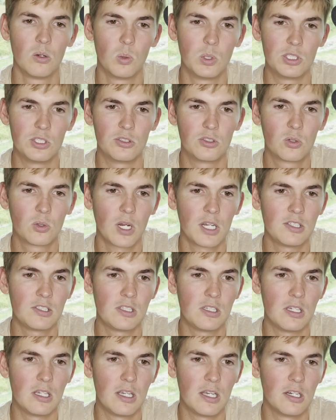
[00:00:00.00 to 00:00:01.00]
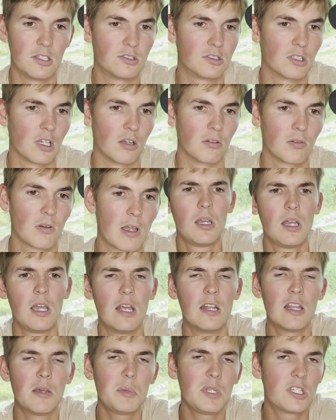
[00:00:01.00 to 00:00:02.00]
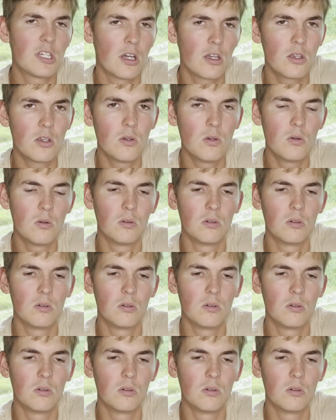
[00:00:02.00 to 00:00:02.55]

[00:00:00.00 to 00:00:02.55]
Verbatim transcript: which is crazy in itself. And let me tell you